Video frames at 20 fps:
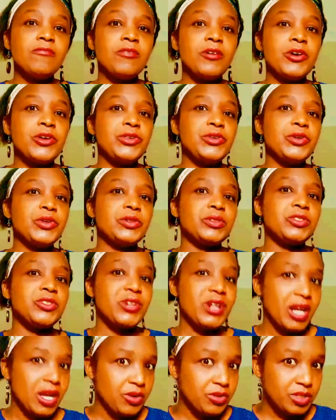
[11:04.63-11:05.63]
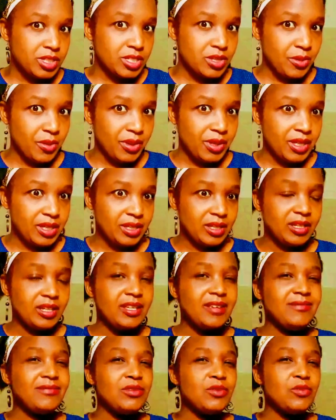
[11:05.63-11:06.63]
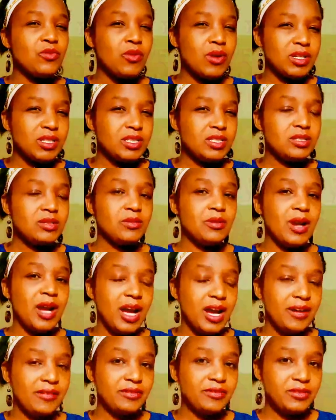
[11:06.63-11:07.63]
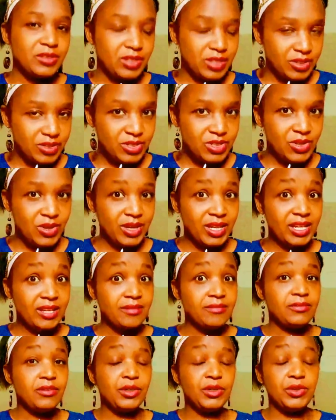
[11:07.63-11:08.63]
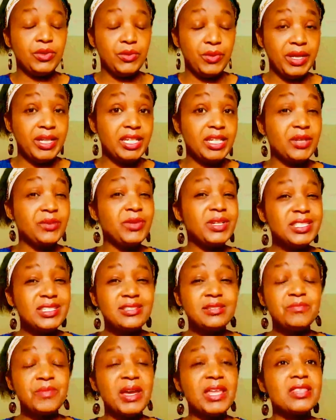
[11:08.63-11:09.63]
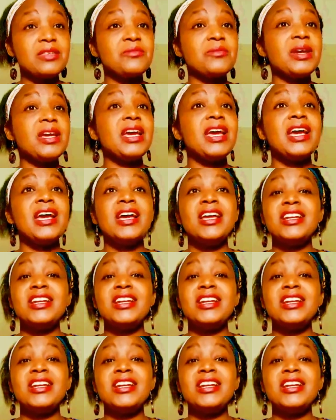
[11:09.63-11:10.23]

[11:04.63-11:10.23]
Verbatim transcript: for your Trauzeuge. If you want to have Trauzeuge for your wedding, which is by the way